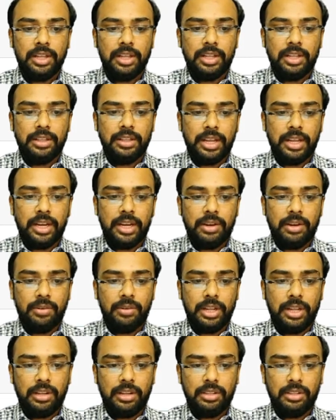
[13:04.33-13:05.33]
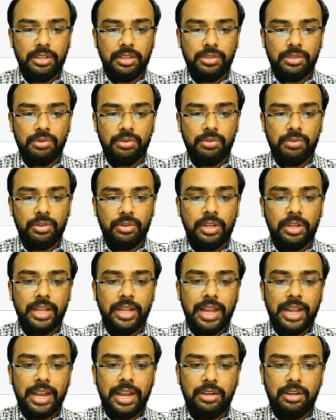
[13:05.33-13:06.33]
then I have taken this root,
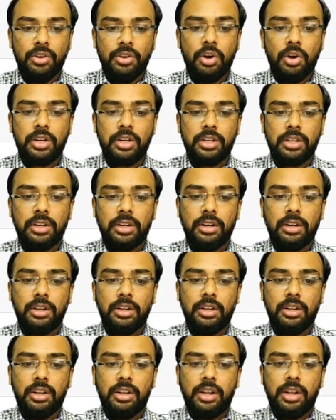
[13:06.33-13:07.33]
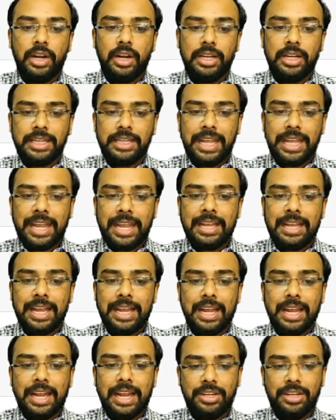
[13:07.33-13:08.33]
and dot tag
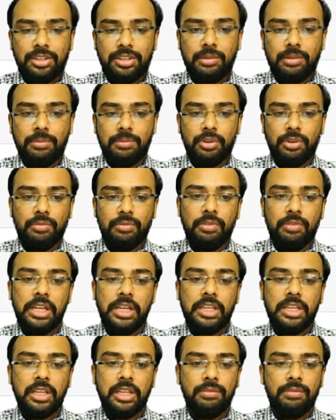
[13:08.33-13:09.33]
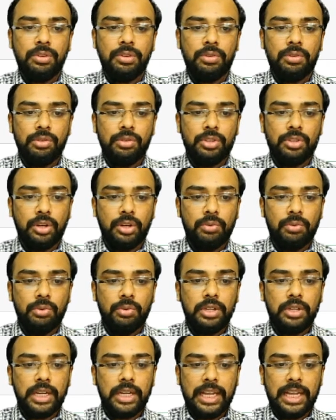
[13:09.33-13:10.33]
attribute will give you the
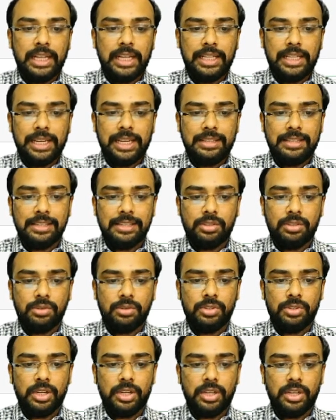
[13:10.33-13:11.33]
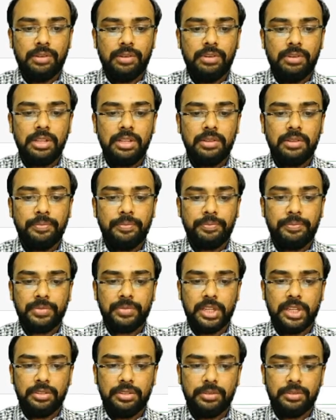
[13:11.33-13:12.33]
root tag that is associated with
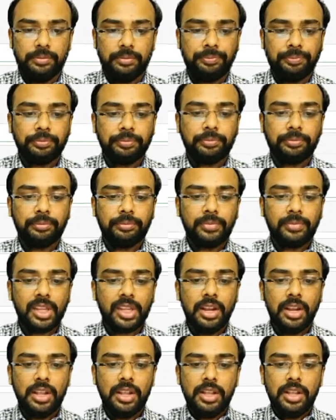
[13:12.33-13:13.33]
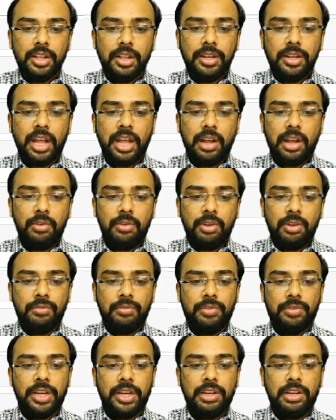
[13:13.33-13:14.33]
this. Now
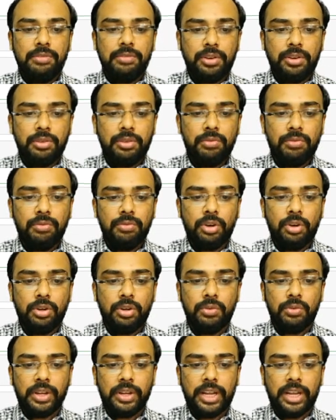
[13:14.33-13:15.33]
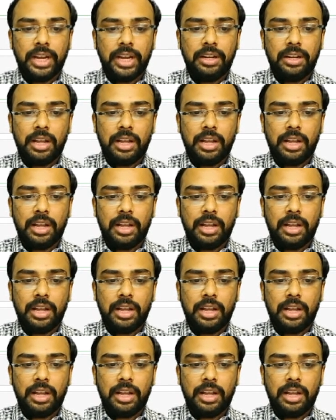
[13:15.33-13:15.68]
whenever you want to get